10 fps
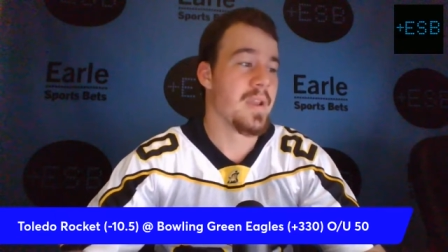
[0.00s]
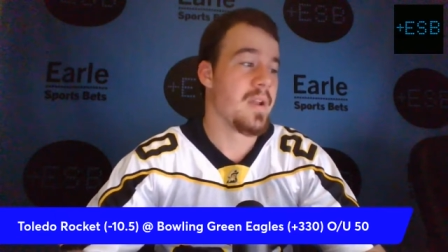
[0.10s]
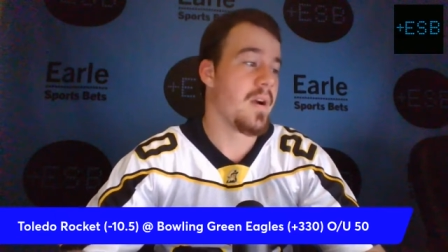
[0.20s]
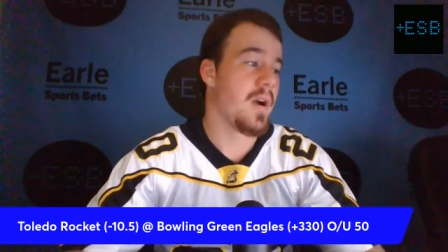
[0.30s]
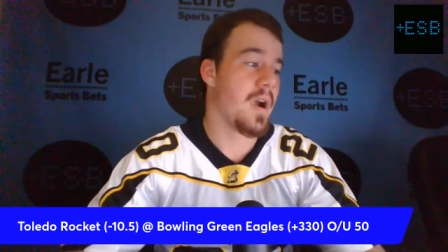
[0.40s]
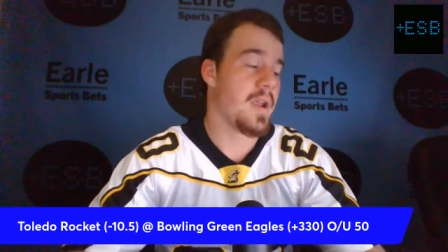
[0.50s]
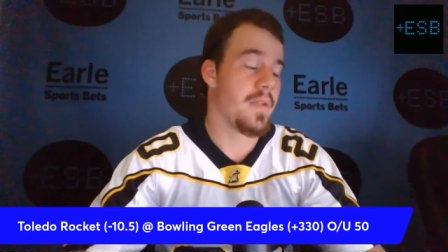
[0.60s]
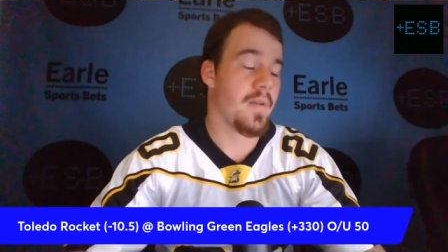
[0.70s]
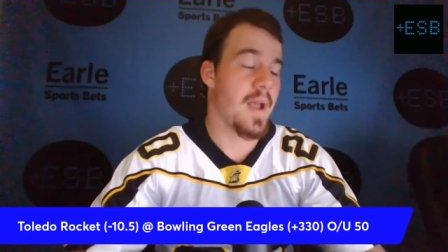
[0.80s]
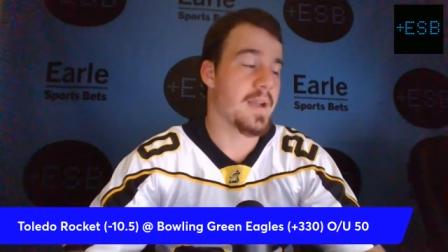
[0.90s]
Are in
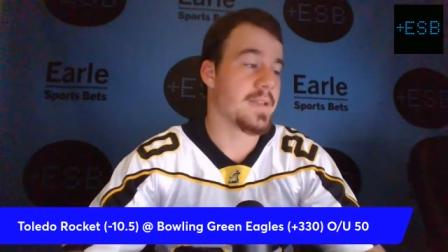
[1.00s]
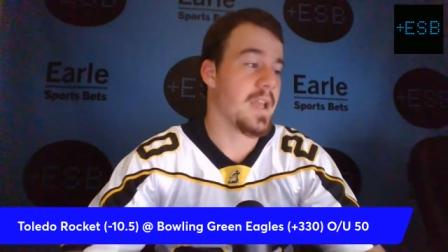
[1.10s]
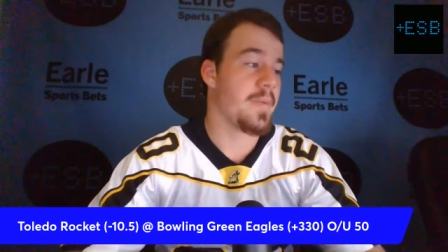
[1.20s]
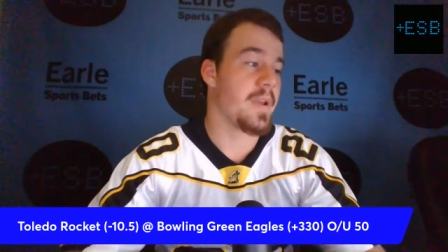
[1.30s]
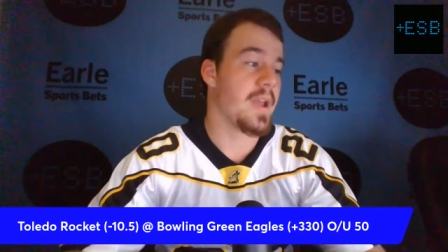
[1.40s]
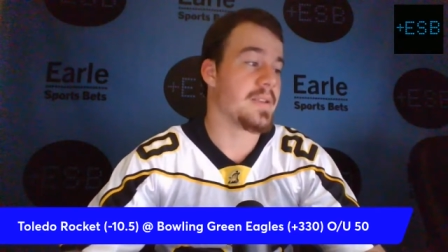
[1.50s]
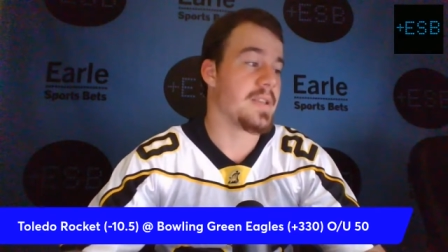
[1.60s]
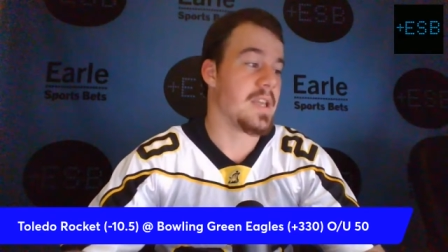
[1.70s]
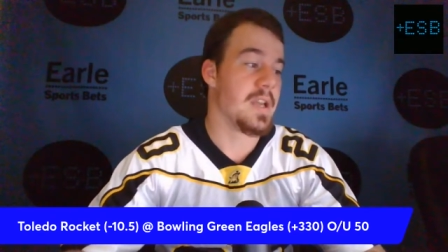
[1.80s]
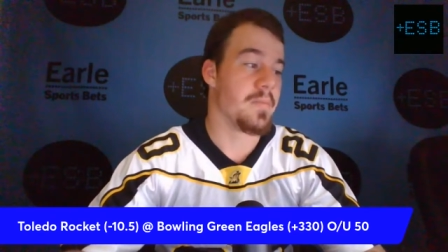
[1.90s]
their last game against
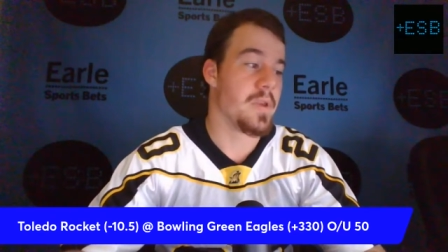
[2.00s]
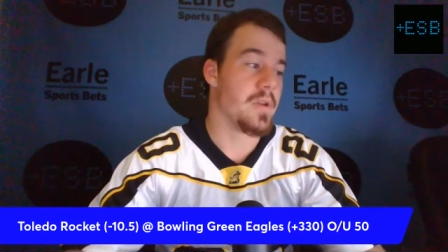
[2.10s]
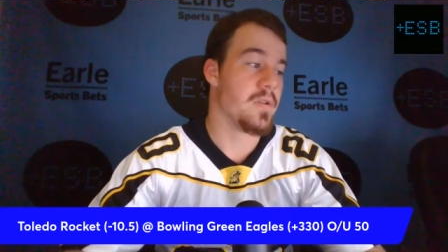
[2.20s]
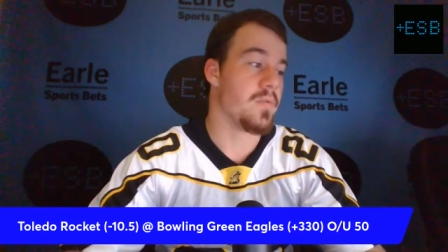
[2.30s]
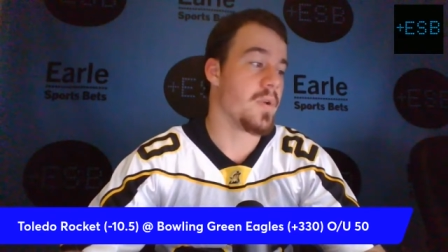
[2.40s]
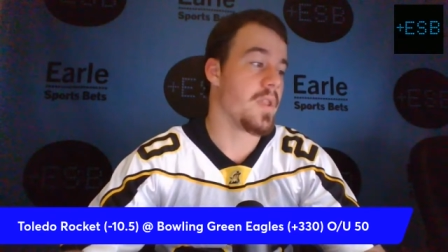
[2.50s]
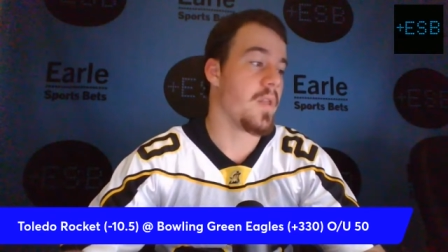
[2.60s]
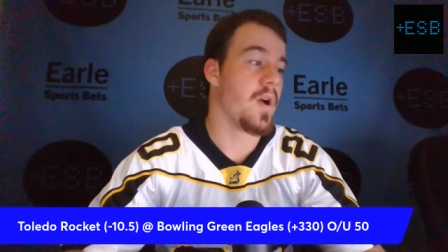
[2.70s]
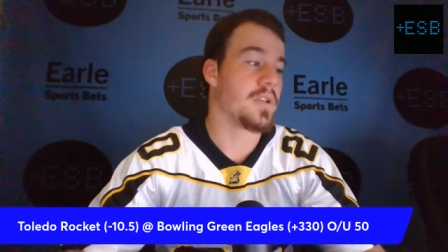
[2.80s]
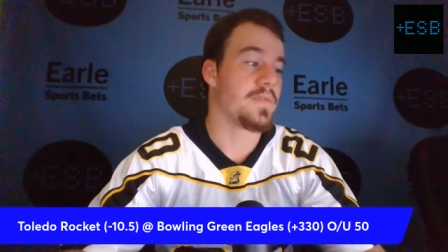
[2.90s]
EMU when they
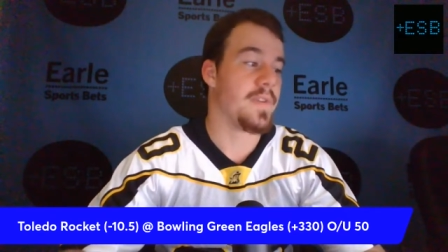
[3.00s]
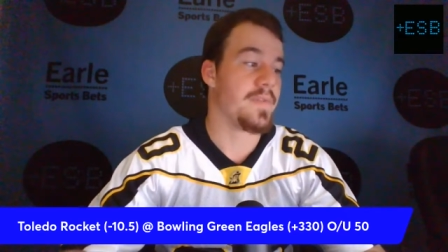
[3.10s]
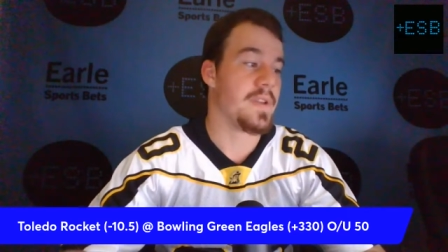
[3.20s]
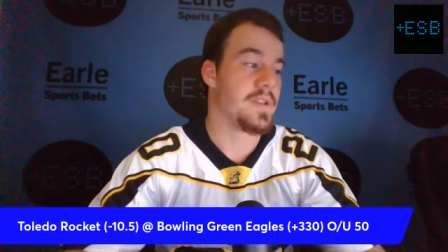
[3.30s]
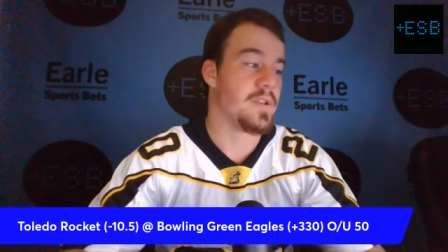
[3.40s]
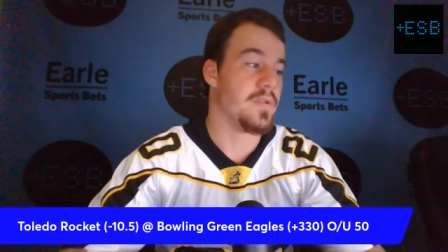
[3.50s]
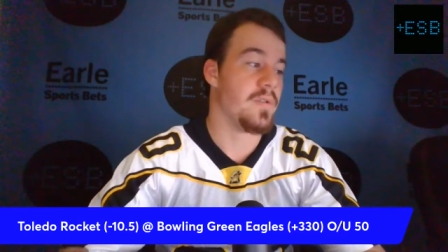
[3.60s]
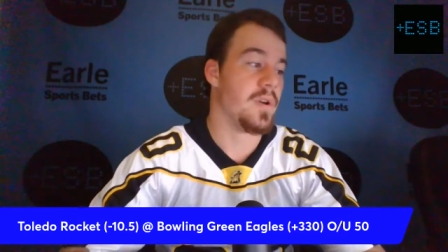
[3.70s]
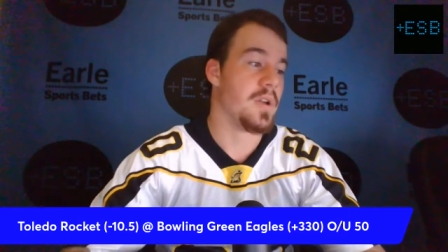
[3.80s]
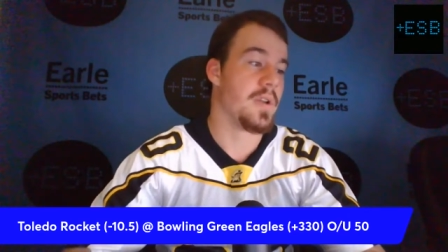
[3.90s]
lost
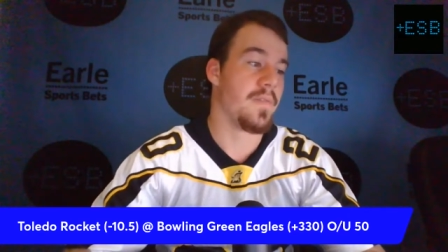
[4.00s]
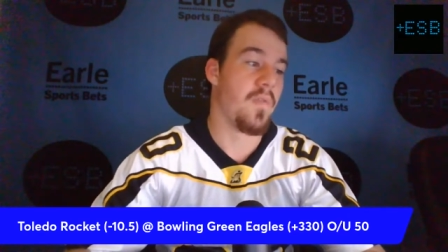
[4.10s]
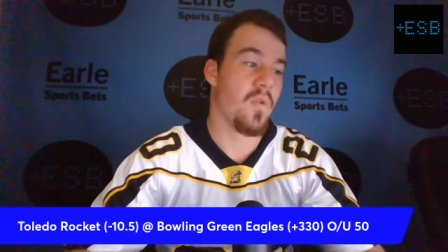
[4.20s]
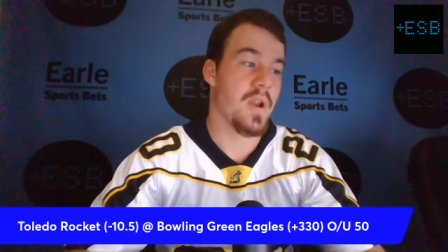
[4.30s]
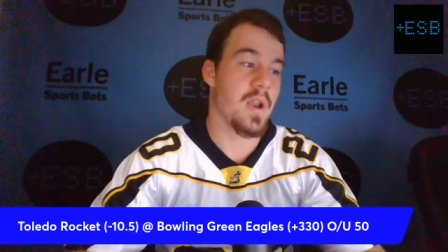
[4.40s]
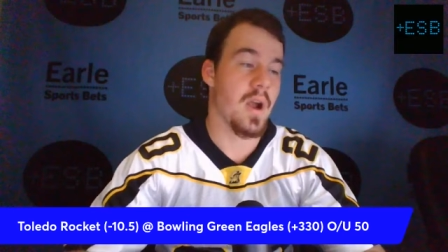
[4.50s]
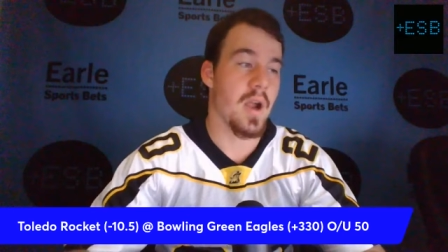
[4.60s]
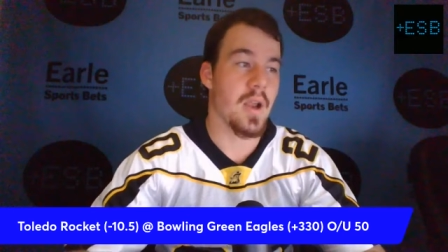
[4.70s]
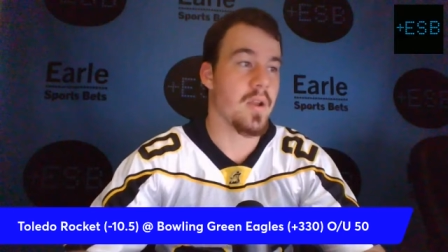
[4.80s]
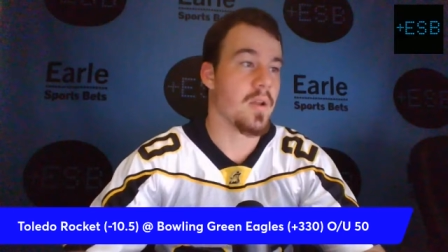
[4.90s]

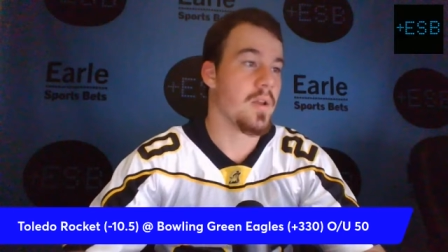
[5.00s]
52-49.